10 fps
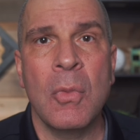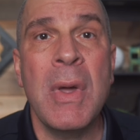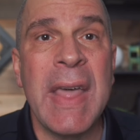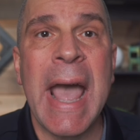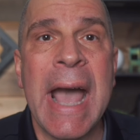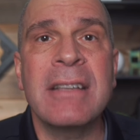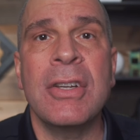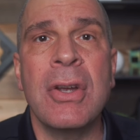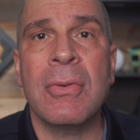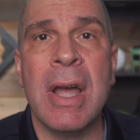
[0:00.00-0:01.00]
When they
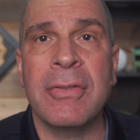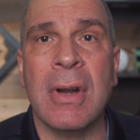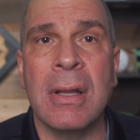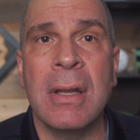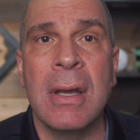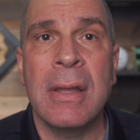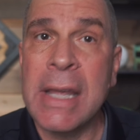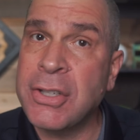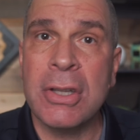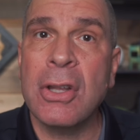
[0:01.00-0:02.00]
exit your restaurant,
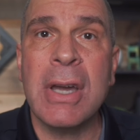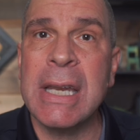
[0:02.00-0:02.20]
they should look